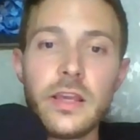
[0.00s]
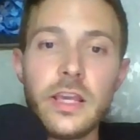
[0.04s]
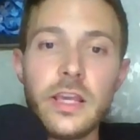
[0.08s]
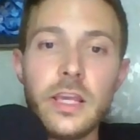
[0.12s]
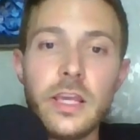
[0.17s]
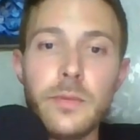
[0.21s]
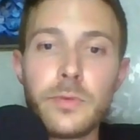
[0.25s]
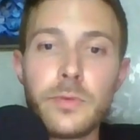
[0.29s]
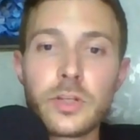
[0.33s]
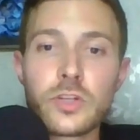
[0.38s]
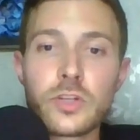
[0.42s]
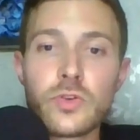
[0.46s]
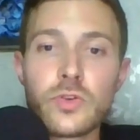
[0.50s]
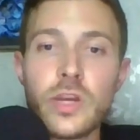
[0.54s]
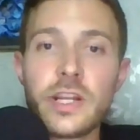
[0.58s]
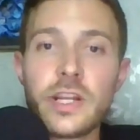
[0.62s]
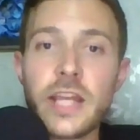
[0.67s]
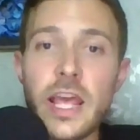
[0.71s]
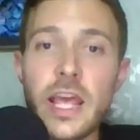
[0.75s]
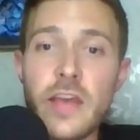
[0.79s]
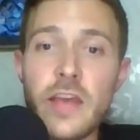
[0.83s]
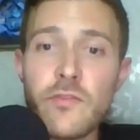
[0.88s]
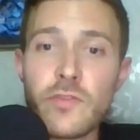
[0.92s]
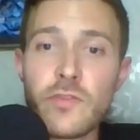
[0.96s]
he betrayed
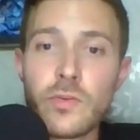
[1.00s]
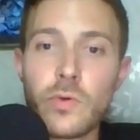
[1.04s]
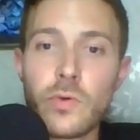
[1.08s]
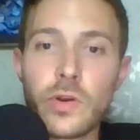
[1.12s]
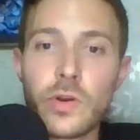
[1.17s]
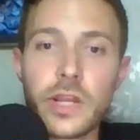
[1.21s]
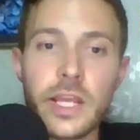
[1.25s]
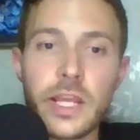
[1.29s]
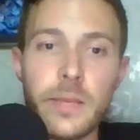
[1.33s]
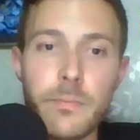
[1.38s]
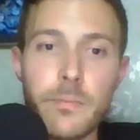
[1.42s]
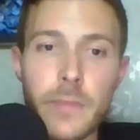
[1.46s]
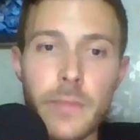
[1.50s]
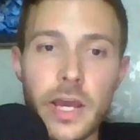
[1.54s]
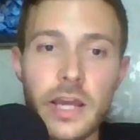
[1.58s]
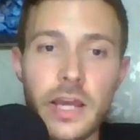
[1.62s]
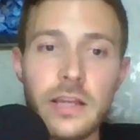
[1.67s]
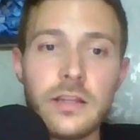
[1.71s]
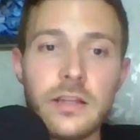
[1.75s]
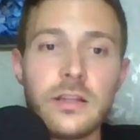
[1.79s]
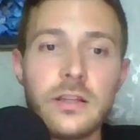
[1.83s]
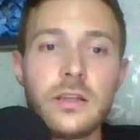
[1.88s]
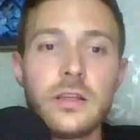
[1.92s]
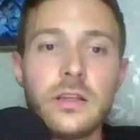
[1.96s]
everyone he
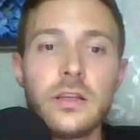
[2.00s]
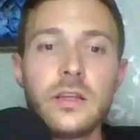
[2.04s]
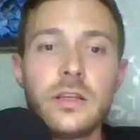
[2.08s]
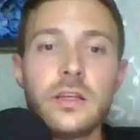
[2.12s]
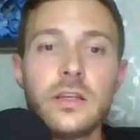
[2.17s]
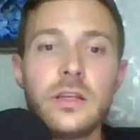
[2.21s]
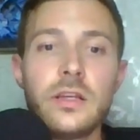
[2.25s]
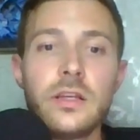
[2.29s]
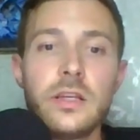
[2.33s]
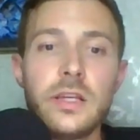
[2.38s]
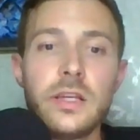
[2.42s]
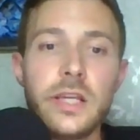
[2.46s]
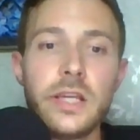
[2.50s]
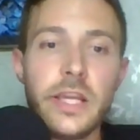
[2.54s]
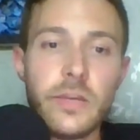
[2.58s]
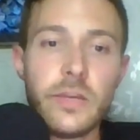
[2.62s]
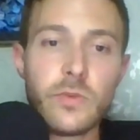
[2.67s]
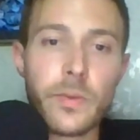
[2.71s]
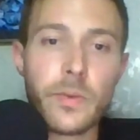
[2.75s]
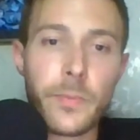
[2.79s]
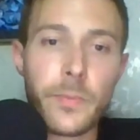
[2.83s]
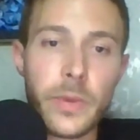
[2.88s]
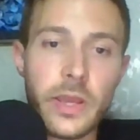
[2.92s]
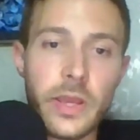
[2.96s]
met. He
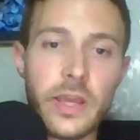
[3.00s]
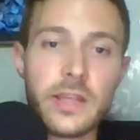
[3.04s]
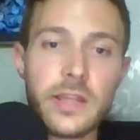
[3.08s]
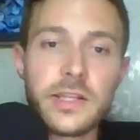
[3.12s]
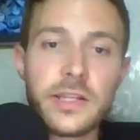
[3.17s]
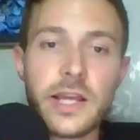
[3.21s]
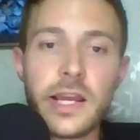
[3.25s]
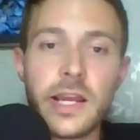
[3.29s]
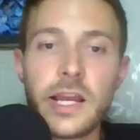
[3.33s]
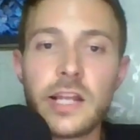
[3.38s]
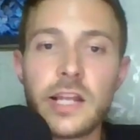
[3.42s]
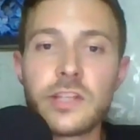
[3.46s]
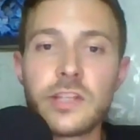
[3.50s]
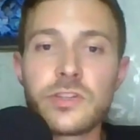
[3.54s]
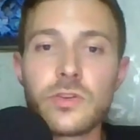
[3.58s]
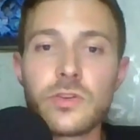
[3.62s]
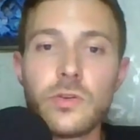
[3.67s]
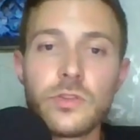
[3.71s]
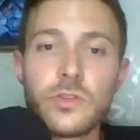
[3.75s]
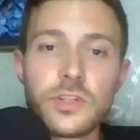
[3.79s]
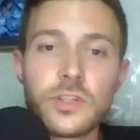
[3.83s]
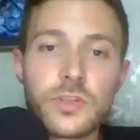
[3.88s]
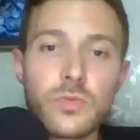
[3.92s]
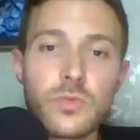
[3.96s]
repaid Diane's
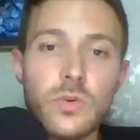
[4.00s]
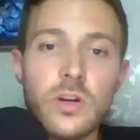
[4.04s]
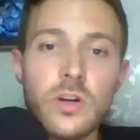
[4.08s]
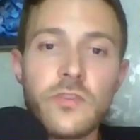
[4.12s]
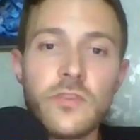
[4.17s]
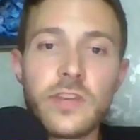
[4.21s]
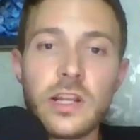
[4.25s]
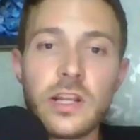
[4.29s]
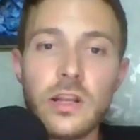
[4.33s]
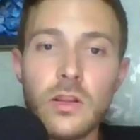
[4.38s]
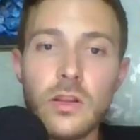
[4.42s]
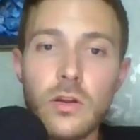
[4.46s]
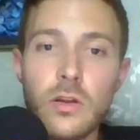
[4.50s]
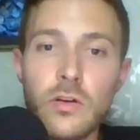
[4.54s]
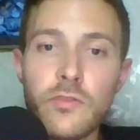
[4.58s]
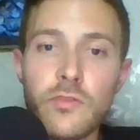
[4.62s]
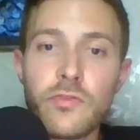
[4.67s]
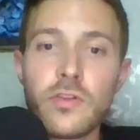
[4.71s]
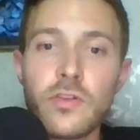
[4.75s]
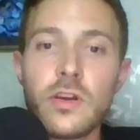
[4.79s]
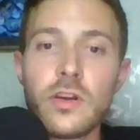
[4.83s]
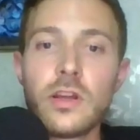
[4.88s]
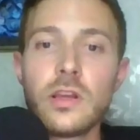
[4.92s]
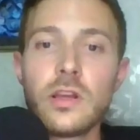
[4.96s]
unswerving
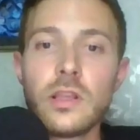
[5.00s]
love,